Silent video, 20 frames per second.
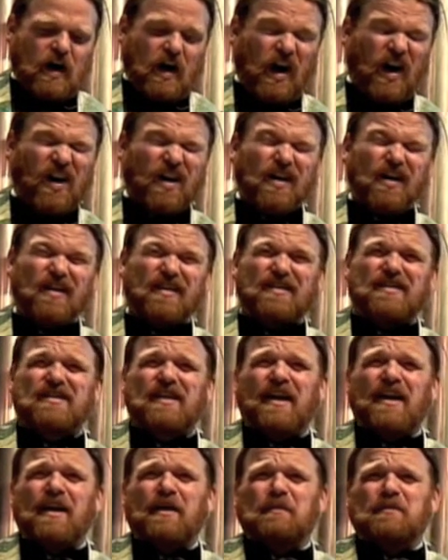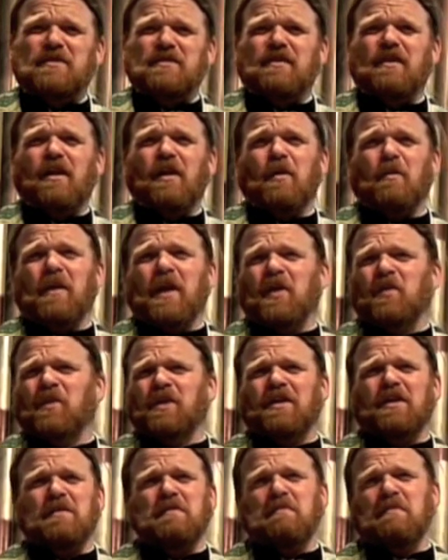Hard times come, and
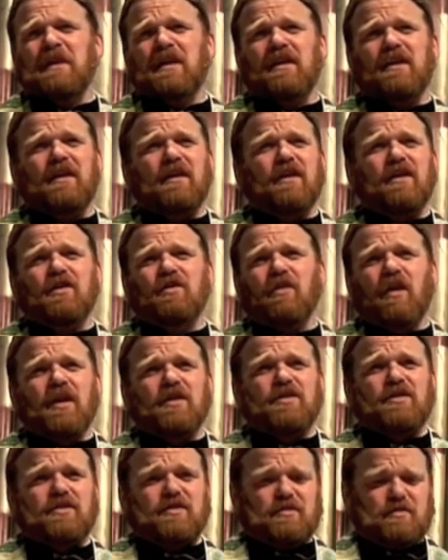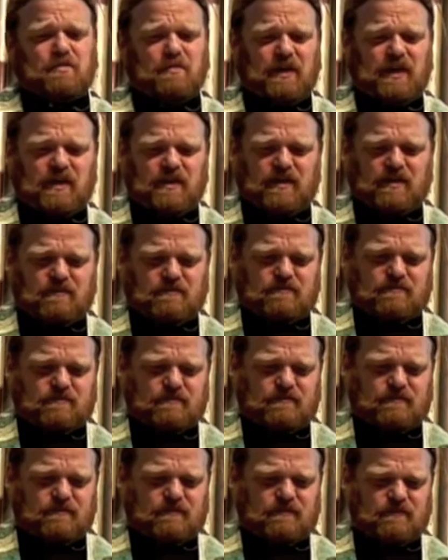we can be crushed by them.
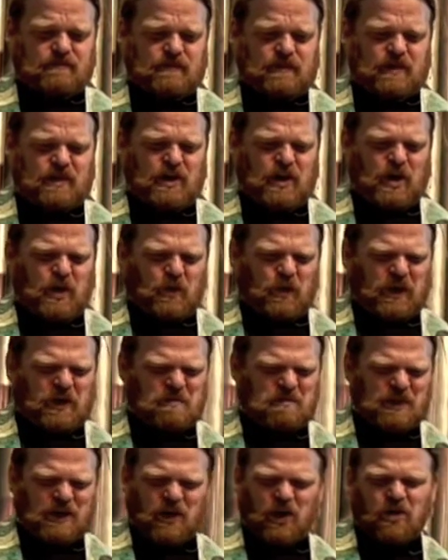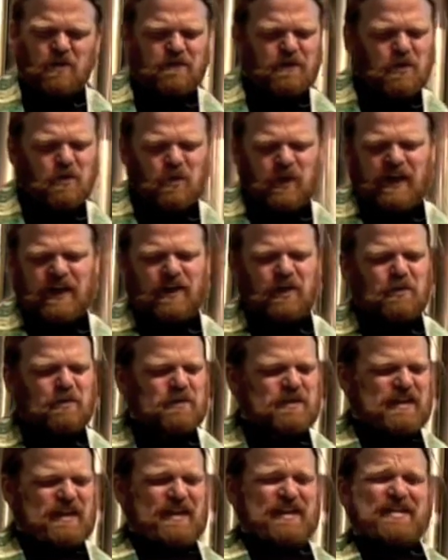We can be
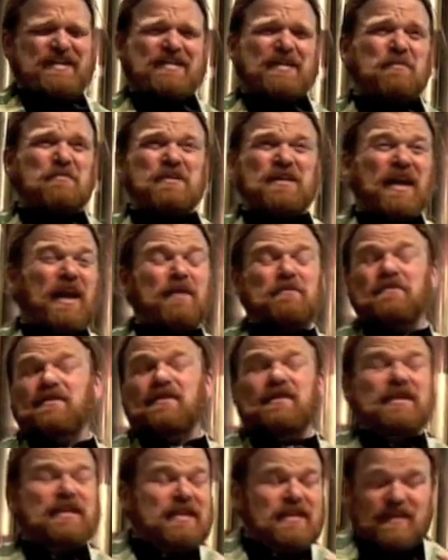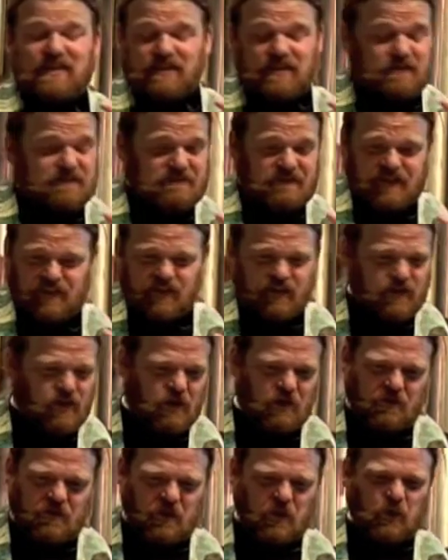overwhelmed and sometimes need to feel
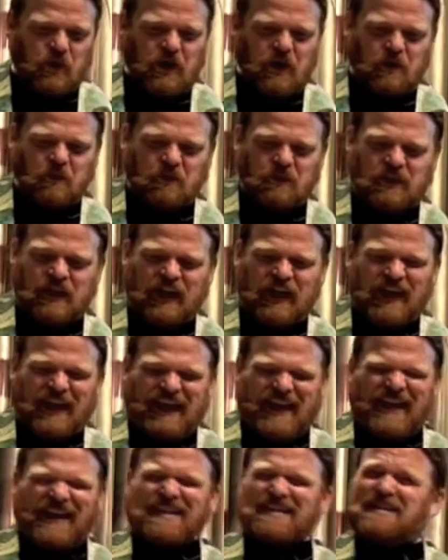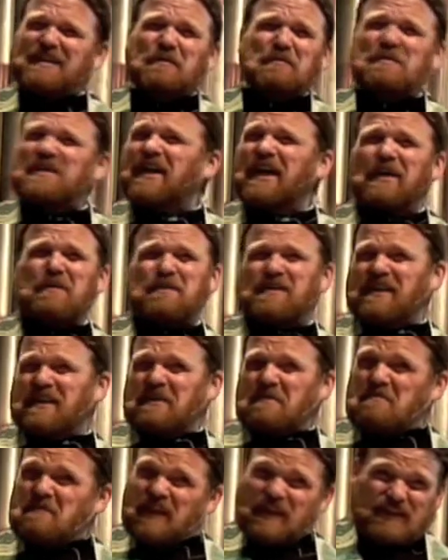overwhelmed, and sometimes in
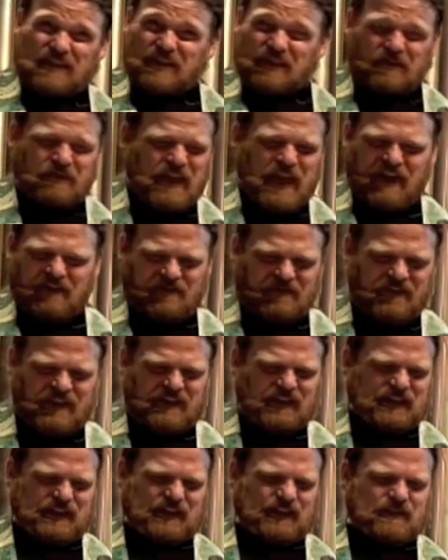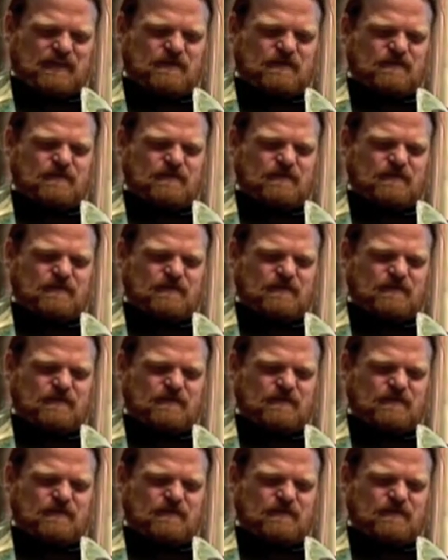the midst of that feeling,